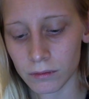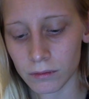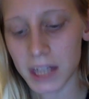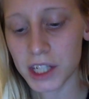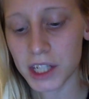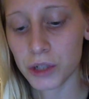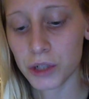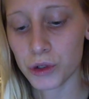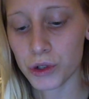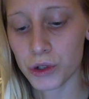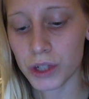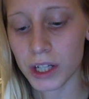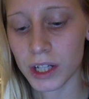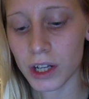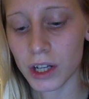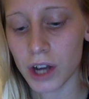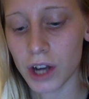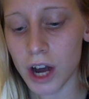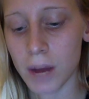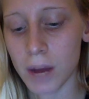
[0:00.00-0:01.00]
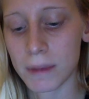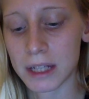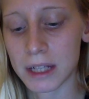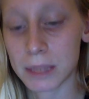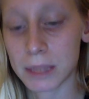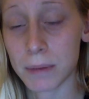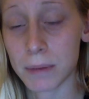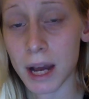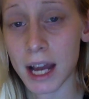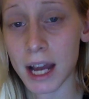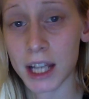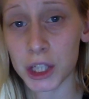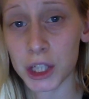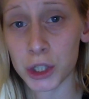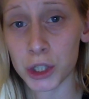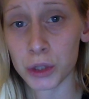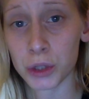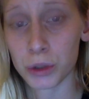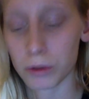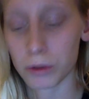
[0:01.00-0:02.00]
Neutrogena comics buy
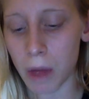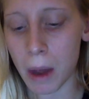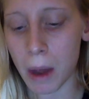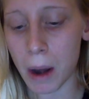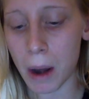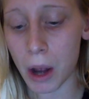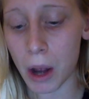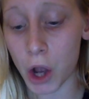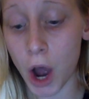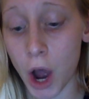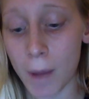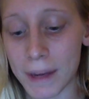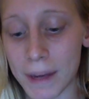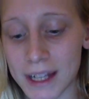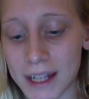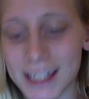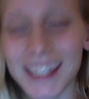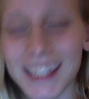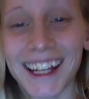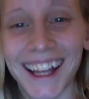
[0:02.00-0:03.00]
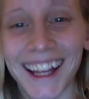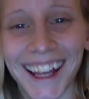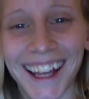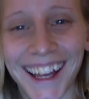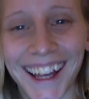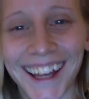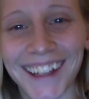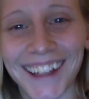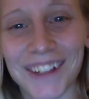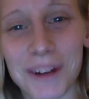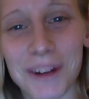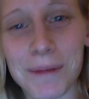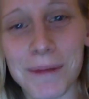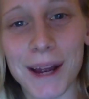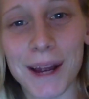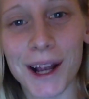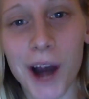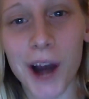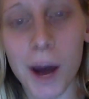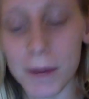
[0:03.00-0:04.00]
two uh, comics. Ah, you want to
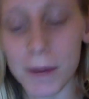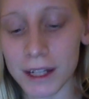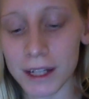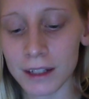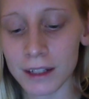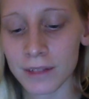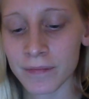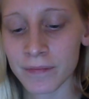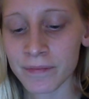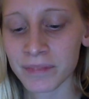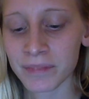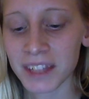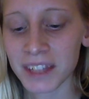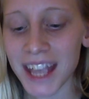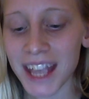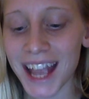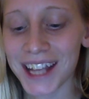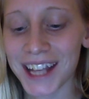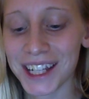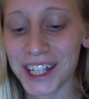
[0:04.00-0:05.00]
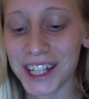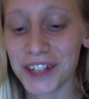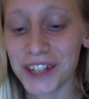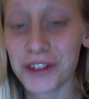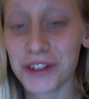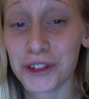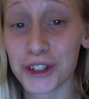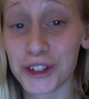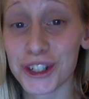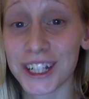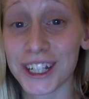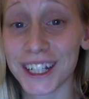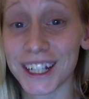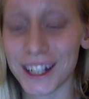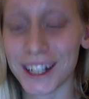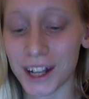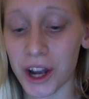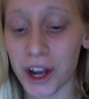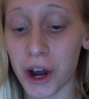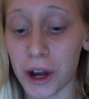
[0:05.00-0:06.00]
buy a comic? Any
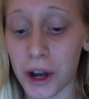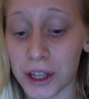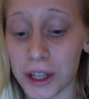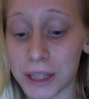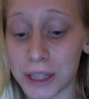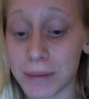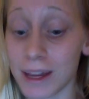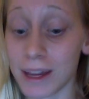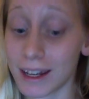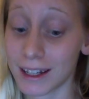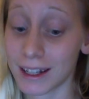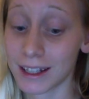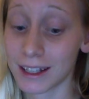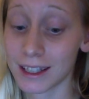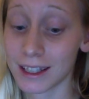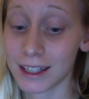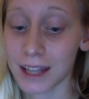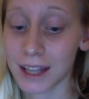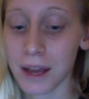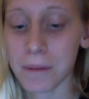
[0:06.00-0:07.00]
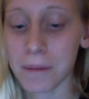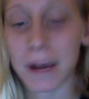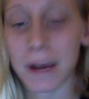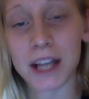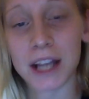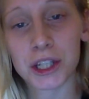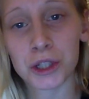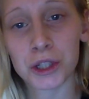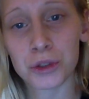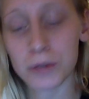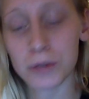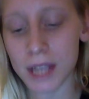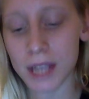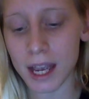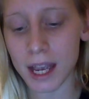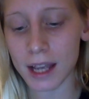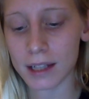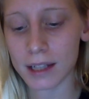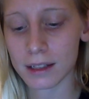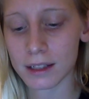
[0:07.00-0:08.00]
Neutrogena cosmetics buy two
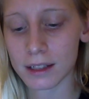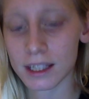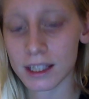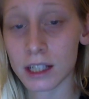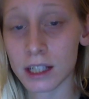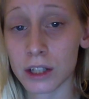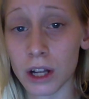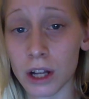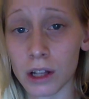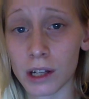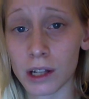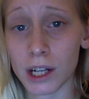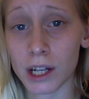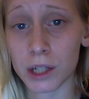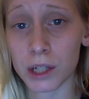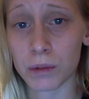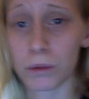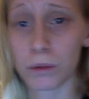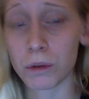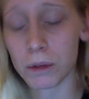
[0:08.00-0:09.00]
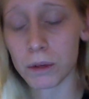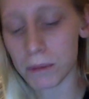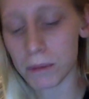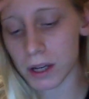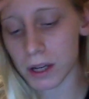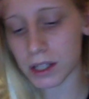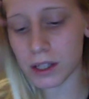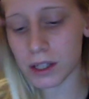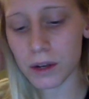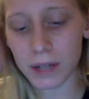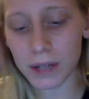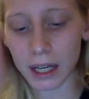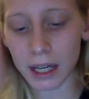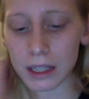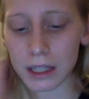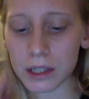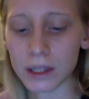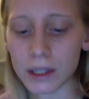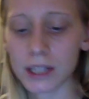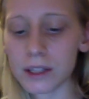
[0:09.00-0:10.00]
get six dollar extra reward bucks. Okay,
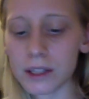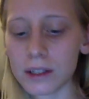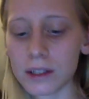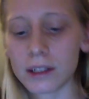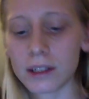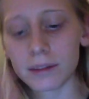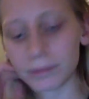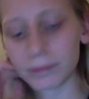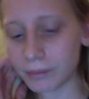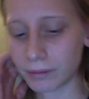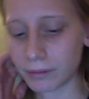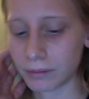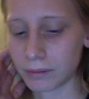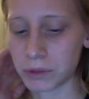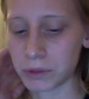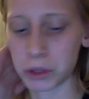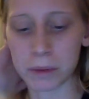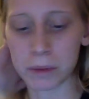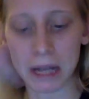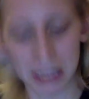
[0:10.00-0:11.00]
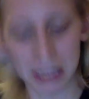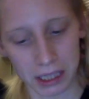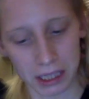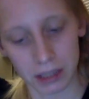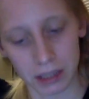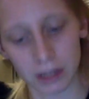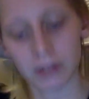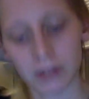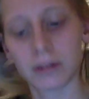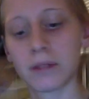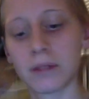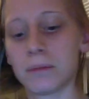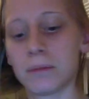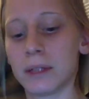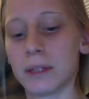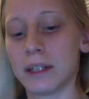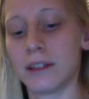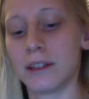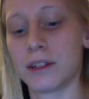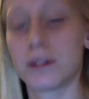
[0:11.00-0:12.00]
so that's not too bad either
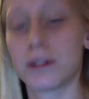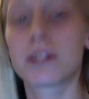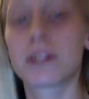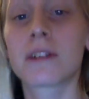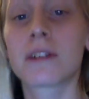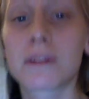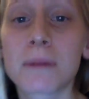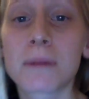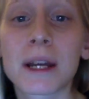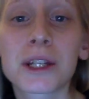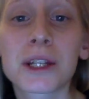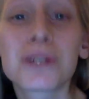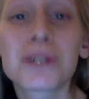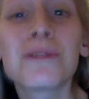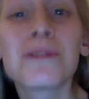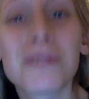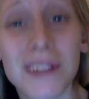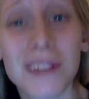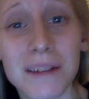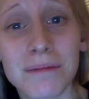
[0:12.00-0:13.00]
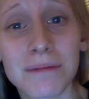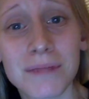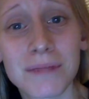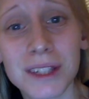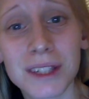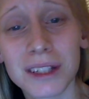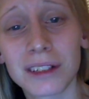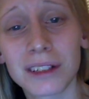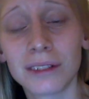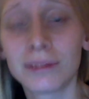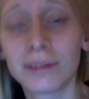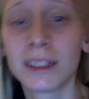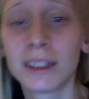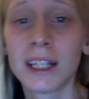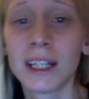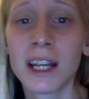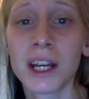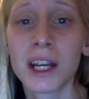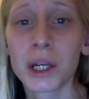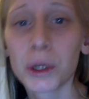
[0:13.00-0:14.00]
but you still have to buy two of them. So
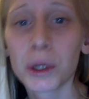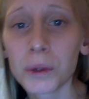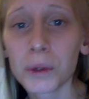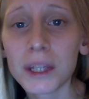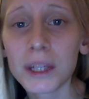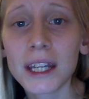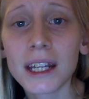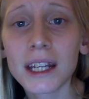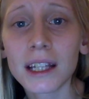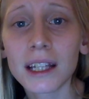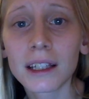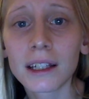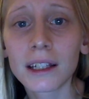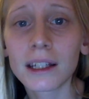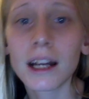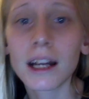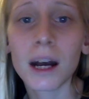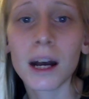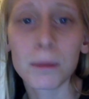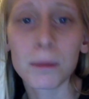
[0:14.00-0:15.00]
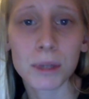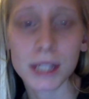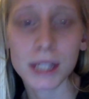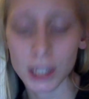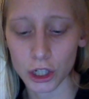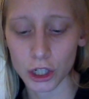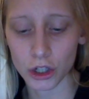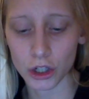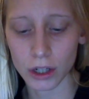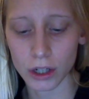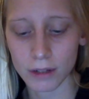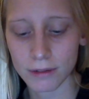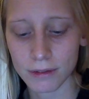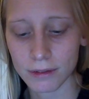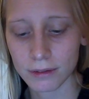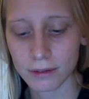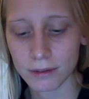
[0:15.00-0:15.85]
you're only getting like a percentage off.